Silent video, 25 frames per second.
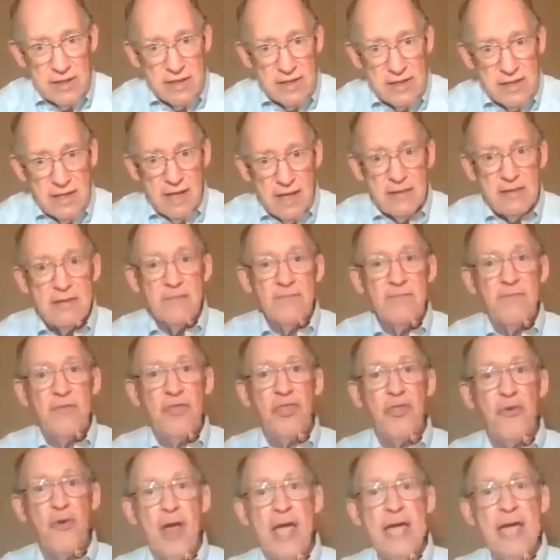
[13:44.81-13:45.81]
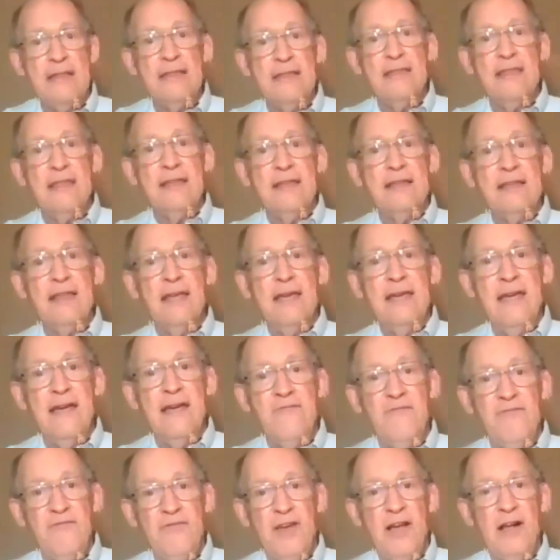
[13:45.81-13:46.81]
the sense of threat that they
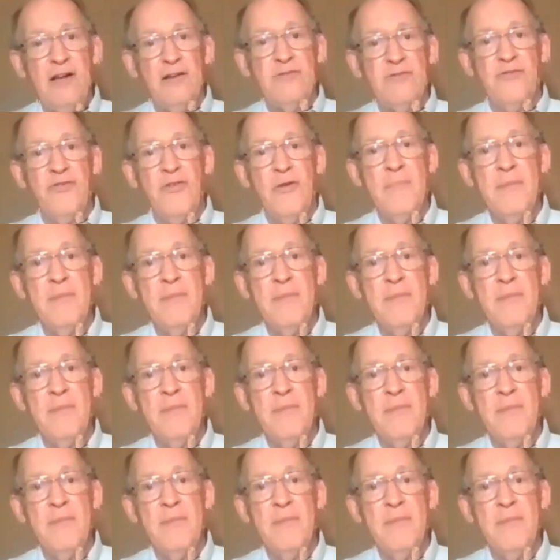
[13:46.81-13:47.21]
had felt